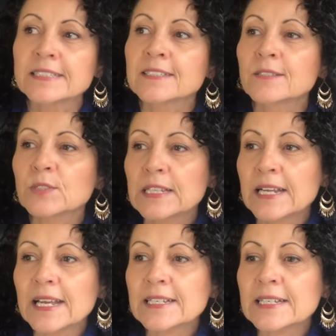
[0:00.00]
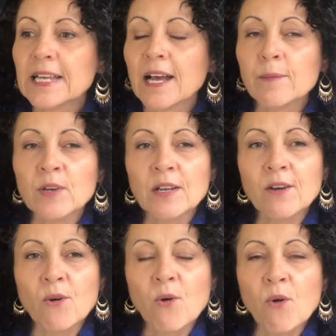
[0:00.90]
So today I'm going to
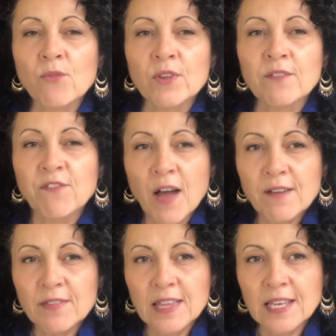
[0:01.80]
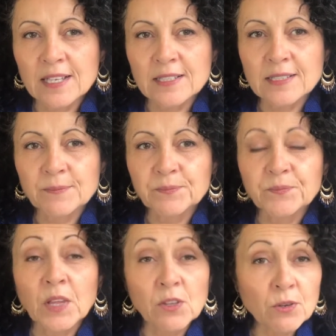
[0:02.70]
go over the 5 things
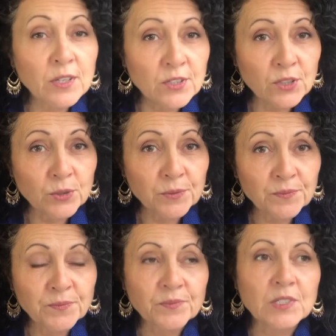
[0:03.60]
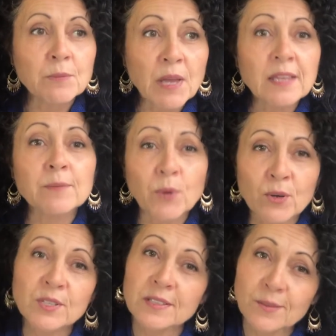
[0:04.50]
that you can do to make the
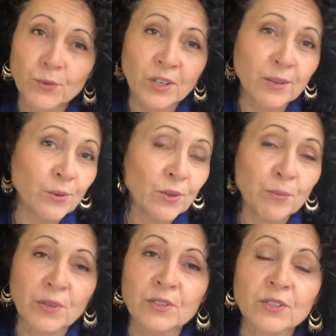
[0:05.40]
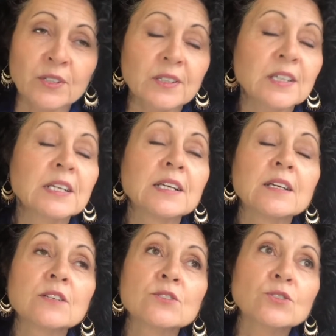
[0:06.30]
process of working with your builder
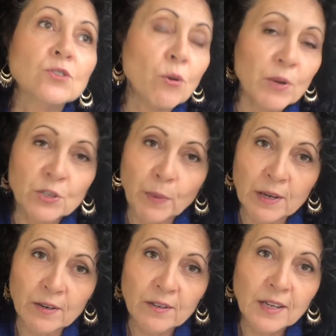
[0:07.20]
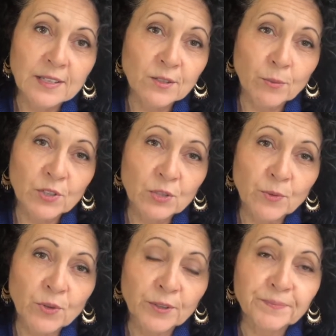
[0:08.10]
so much better and so much
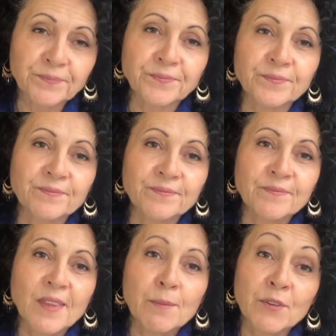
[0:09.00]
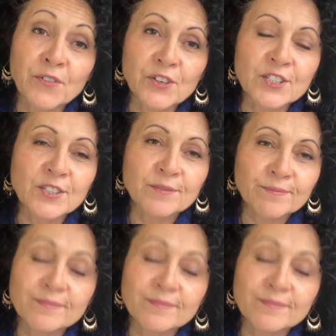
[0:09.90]
smoother. But first,